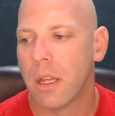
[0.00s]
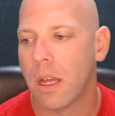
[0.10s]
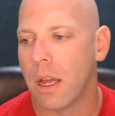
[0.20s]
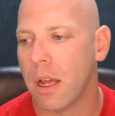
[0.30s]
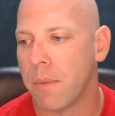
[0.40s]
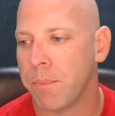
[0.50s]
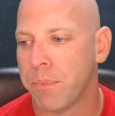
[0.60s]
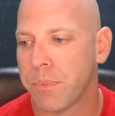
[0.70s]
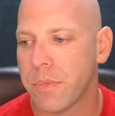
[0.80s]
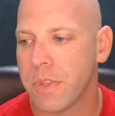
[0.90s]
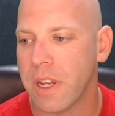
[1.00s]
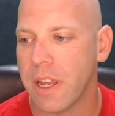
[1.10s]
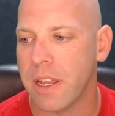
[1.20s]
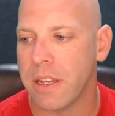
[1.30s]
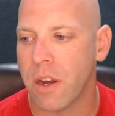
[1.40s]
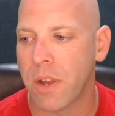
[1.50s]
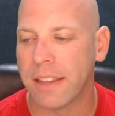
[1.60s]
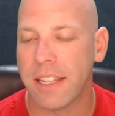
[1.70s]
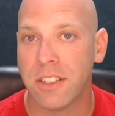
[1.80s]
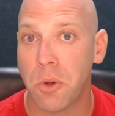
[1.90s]
um, and, and, you know
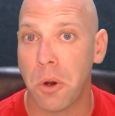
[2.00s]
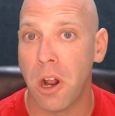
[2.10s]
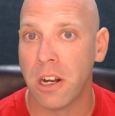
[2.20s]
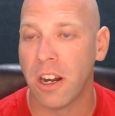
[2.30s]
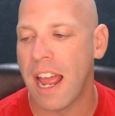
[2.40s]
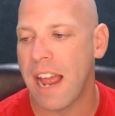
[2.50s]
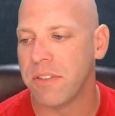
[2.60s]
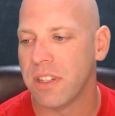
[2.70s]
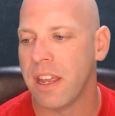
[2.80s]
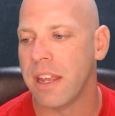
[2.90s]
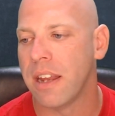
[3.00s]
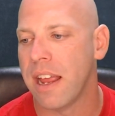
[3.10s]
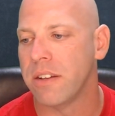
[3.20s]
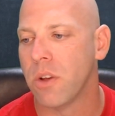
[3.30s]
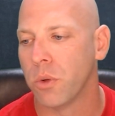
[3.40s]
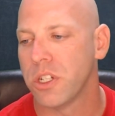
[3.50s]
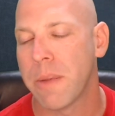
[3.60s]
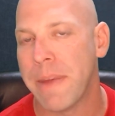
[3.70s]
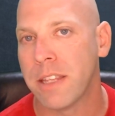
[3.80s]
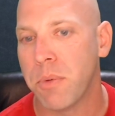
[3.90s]
got things going on in their lives, and, and, and don't just
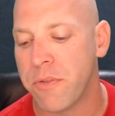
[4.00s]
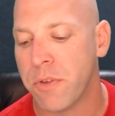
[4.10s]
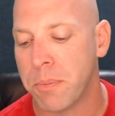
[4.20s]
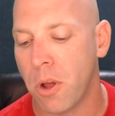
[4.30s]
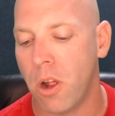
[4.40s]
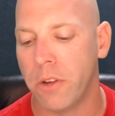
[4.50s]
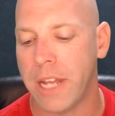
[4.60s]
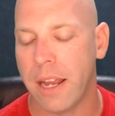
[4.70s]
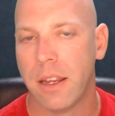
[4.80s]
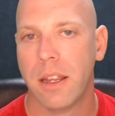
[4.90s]
come out to play football all day,